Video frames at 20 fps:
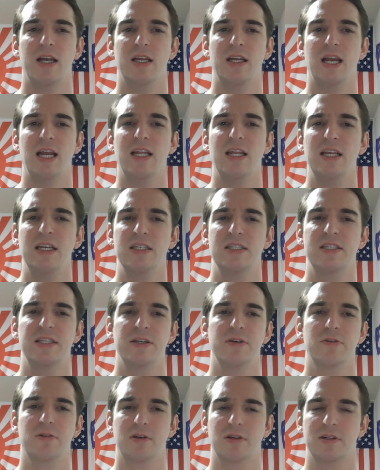I like a
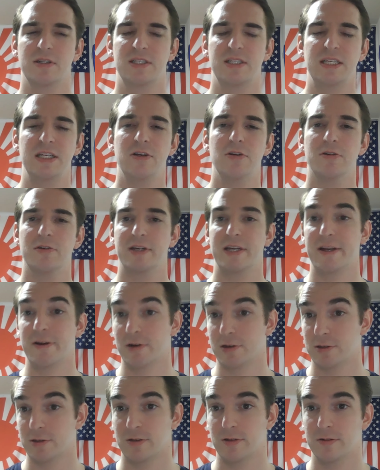singular
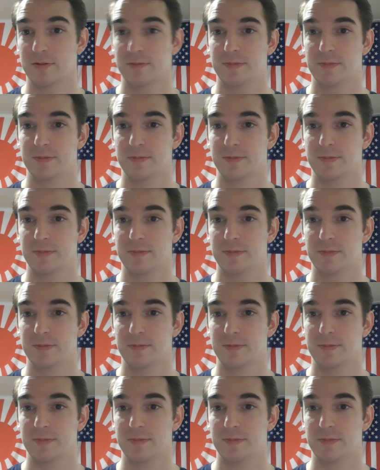character.